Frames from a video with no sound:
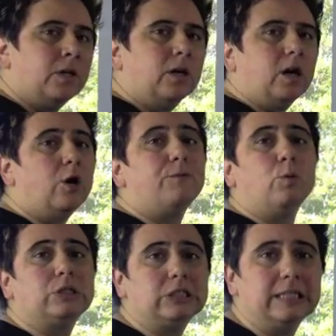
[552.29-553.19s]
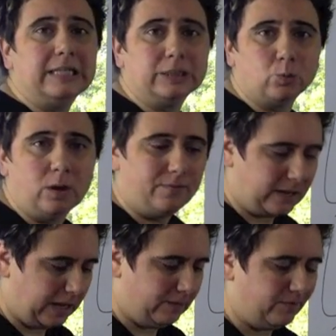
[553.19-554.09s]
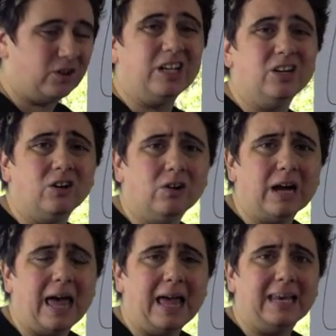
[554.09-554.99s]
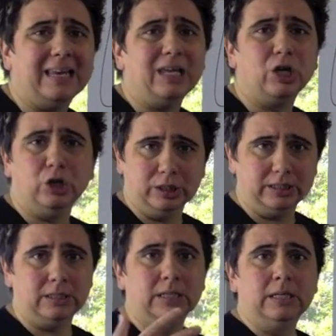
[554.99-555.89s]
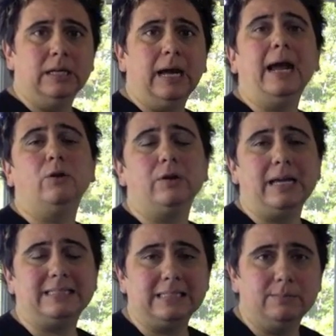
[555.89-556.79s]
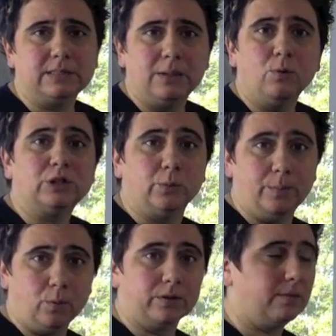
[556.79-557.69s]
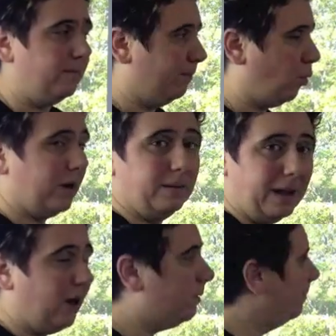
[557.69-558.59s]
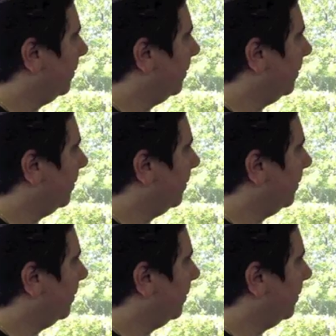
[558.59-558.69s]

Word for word: Unfortunately, his wife got very ill and he couldn't handle the ATMs anymore, so we bought him out.